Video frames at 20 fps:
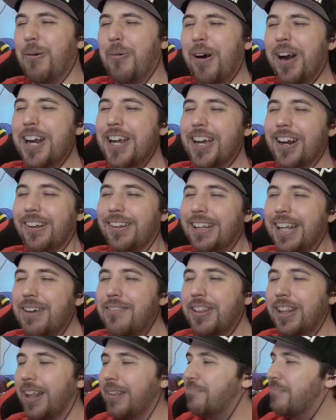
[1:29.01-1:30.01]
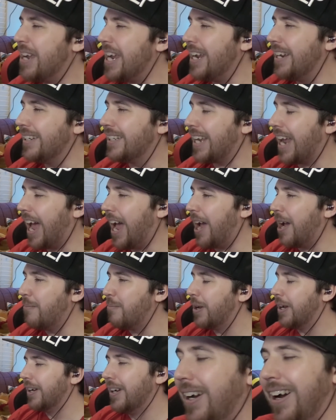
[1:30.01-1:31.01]
And where are you gonna live in the
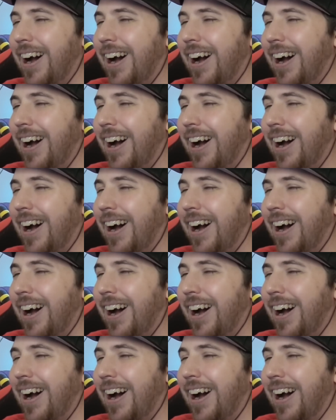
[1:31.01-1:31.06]
meantime?